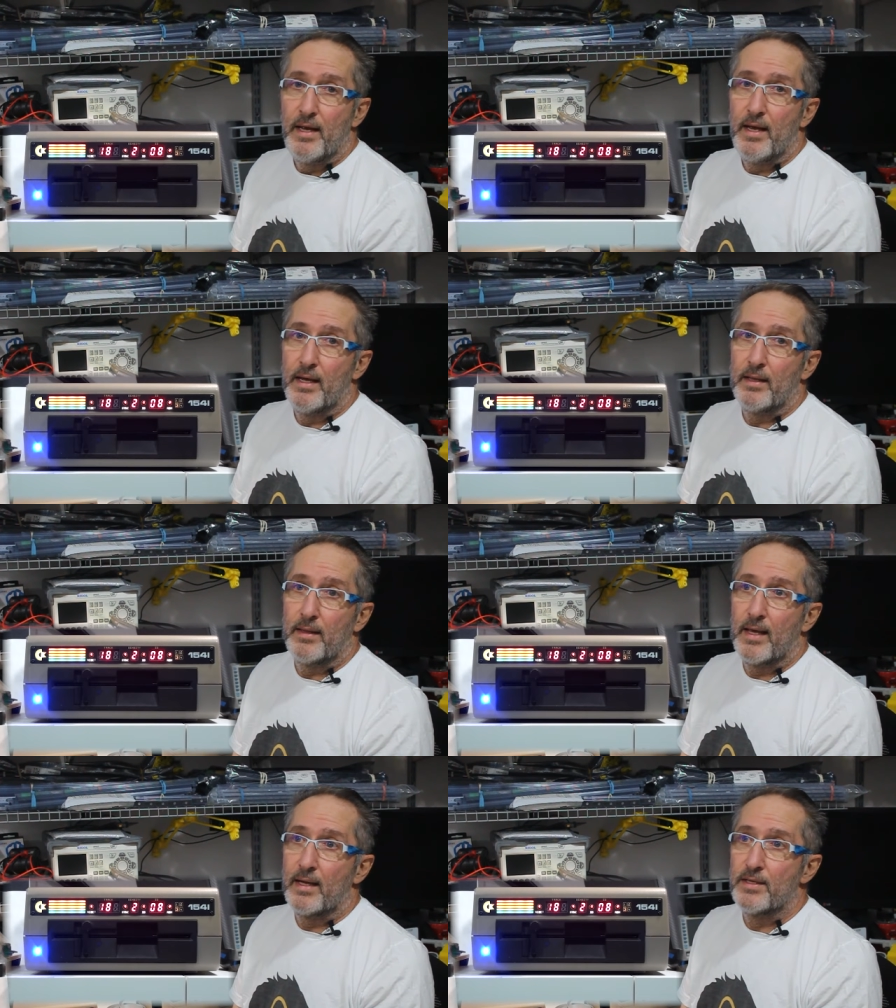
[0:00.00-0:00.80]

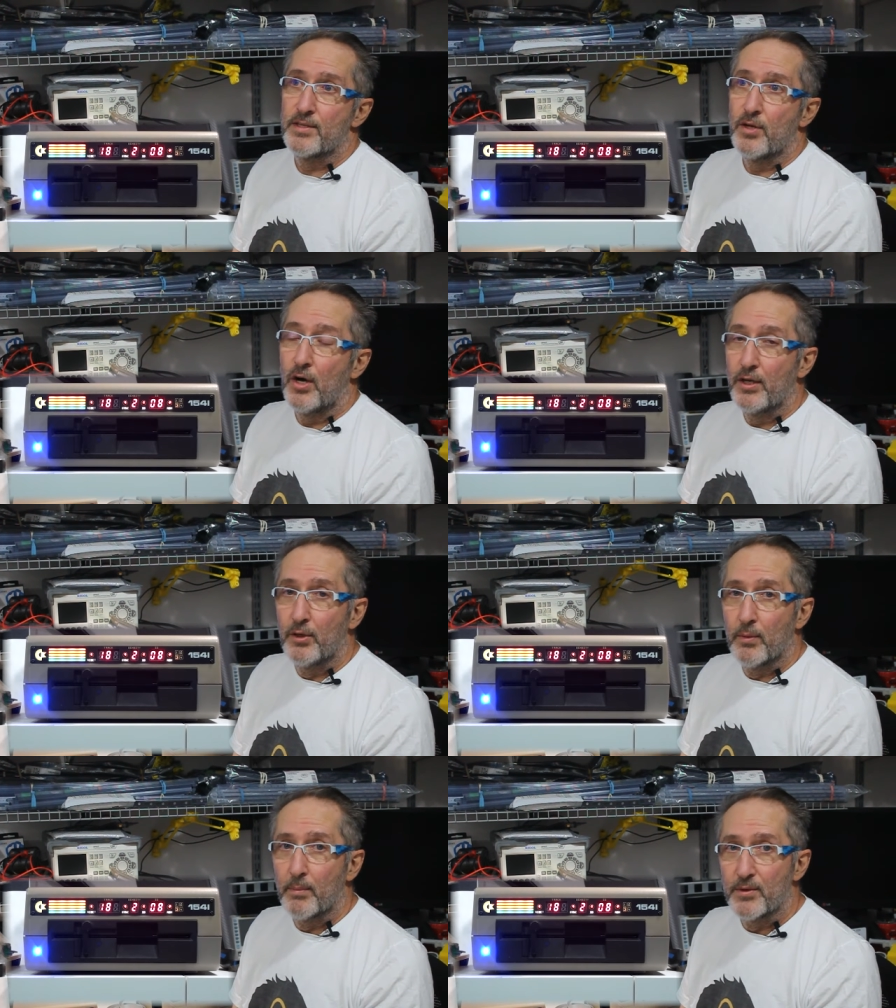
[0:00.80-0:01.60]
and that is an
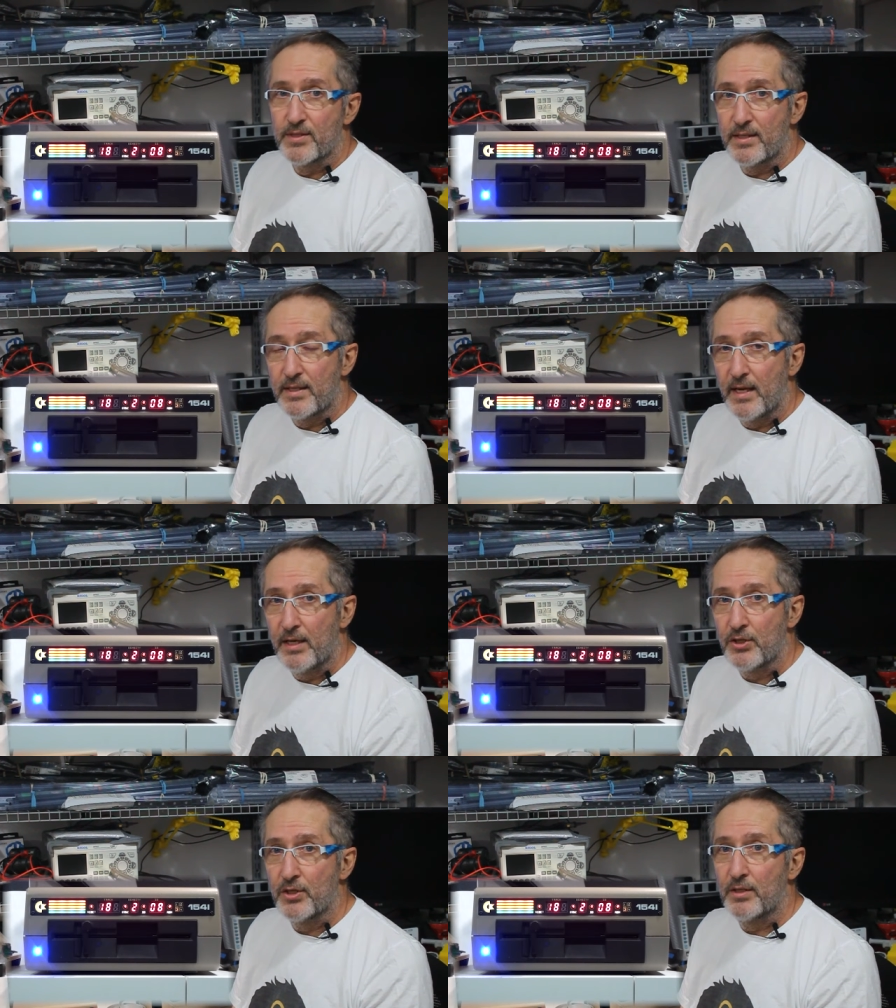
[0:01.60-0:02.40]
audio
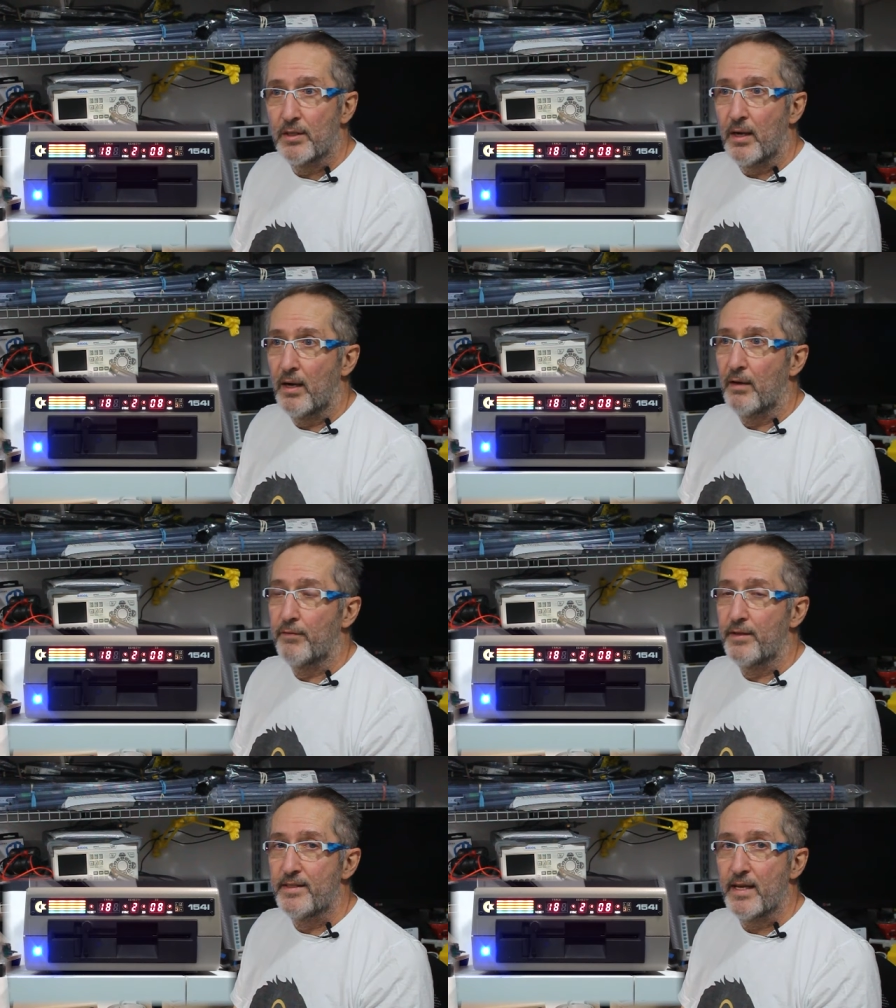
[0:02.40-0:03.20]
representation of
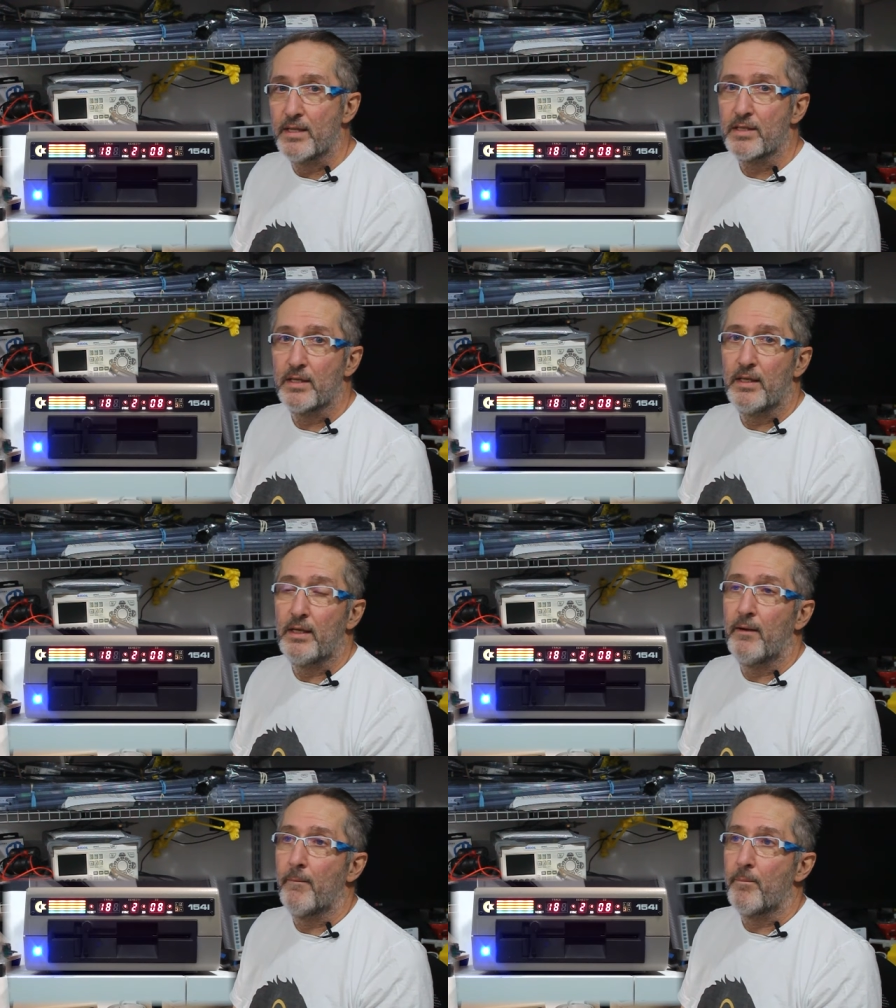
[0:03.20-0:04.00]
the
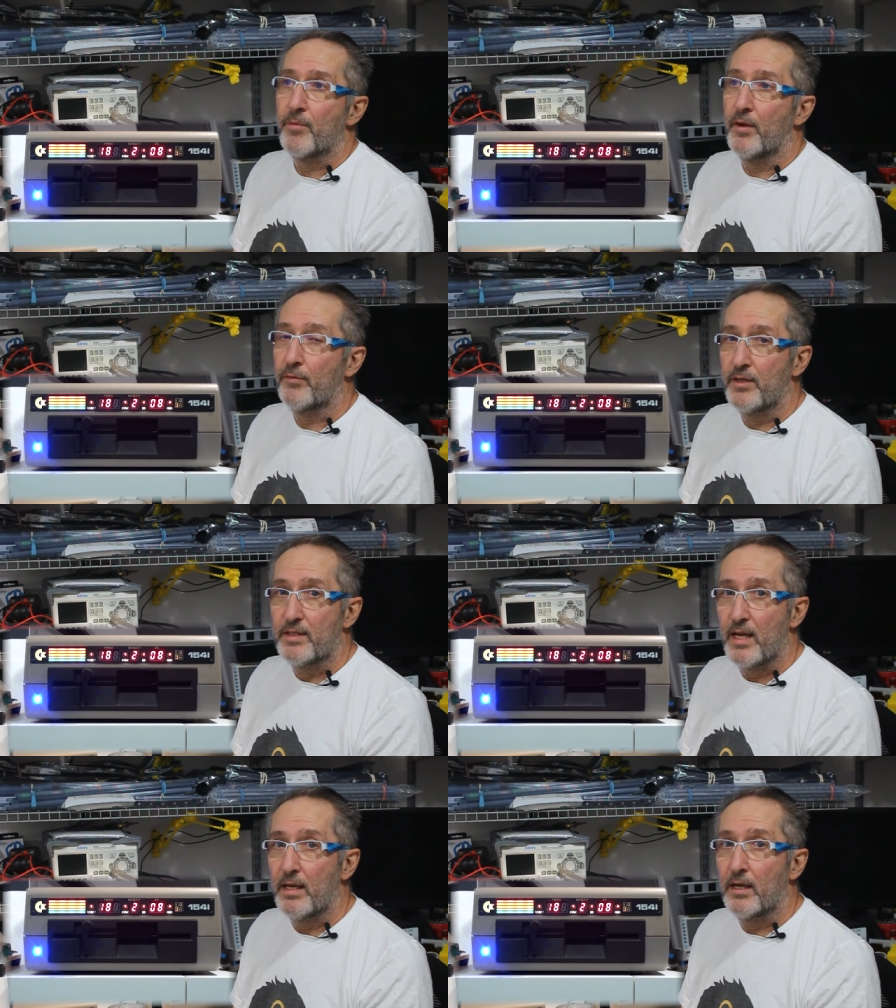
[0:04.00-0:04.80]
density of the
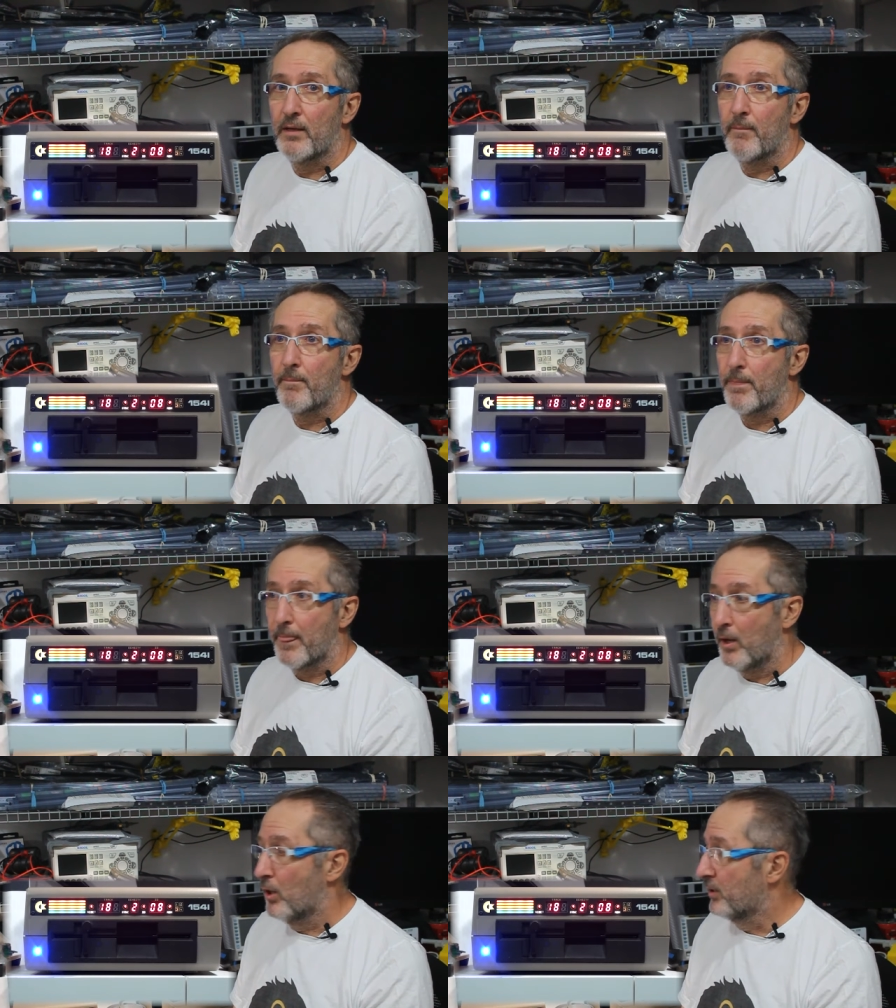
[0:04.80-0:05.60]
data
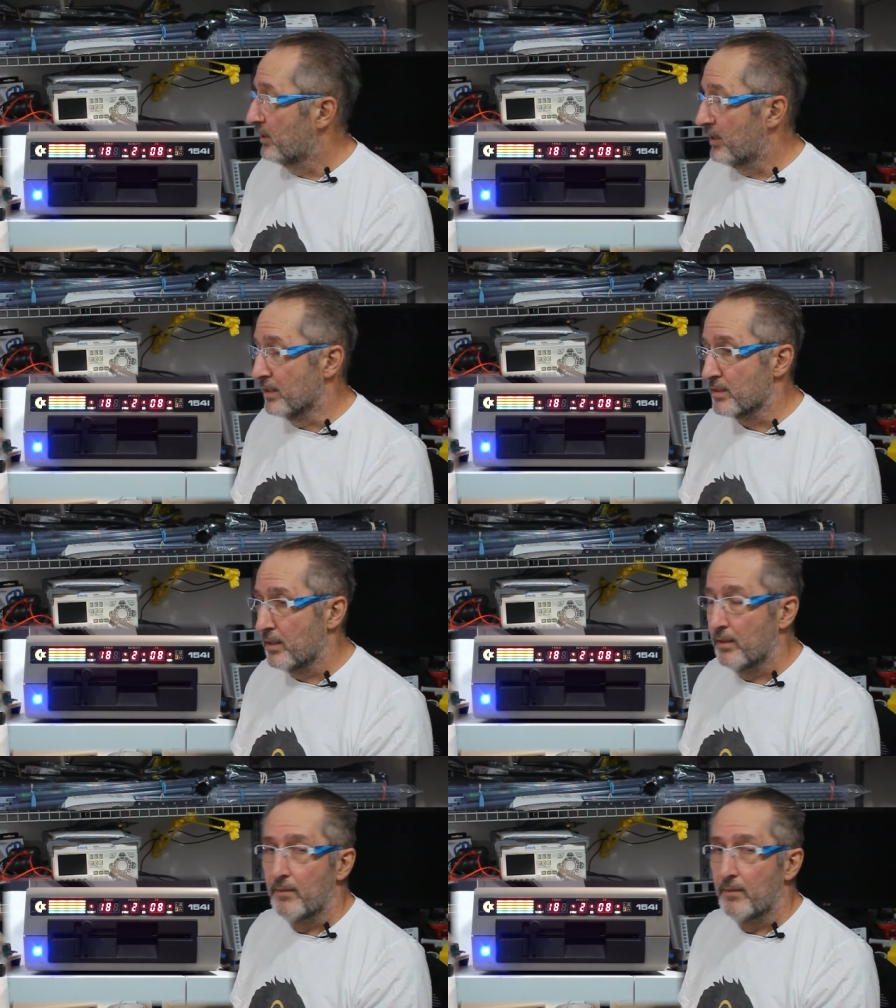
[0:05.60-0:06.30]
on the disk.